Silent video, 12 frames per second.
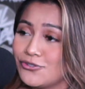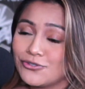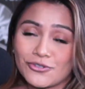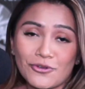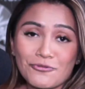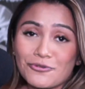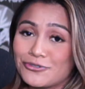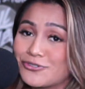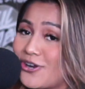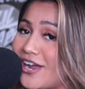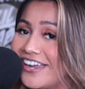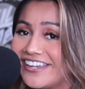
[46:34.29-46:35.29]
so we'll
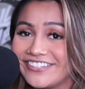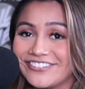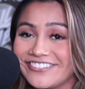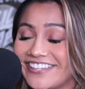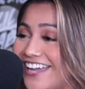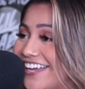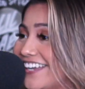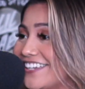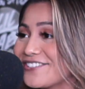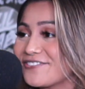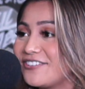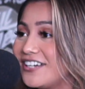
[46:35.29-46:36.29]
try and do that
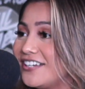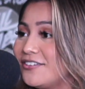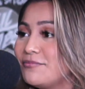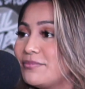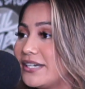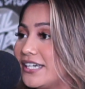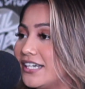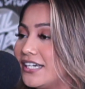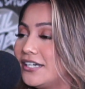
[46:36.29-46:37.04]
as well. But